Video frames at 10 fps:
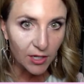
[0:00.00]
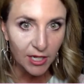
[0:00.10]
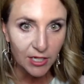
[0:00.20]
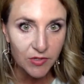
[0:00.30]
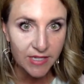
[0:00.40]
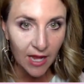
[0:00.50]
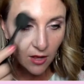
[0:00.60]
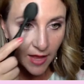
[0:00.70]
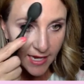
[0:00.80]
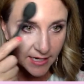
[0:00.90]
can you see
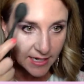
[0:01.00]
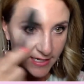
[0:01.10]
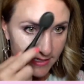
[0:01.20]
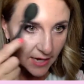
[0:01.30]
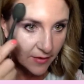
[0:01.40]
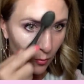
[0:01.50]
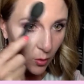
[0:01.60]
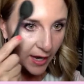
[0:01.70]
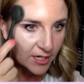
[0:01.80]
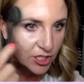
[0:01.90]
how light it is? And then
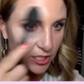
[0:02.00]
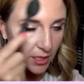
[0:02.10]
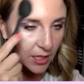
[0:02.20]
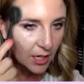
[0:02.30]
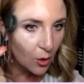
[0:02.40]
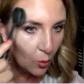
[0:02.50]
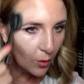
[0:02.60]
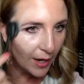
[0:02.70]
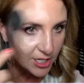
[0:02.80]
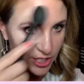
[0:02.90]
watch.
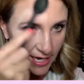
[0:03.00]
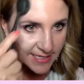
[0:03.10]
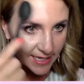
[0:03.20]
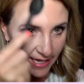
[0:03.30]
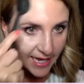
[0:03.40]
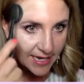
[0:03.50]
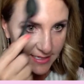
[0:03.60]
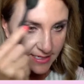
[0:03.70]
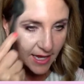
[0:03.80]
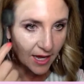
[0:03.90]
Watch as it
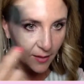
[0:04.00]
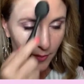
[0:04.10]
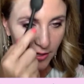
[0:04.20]
heats up.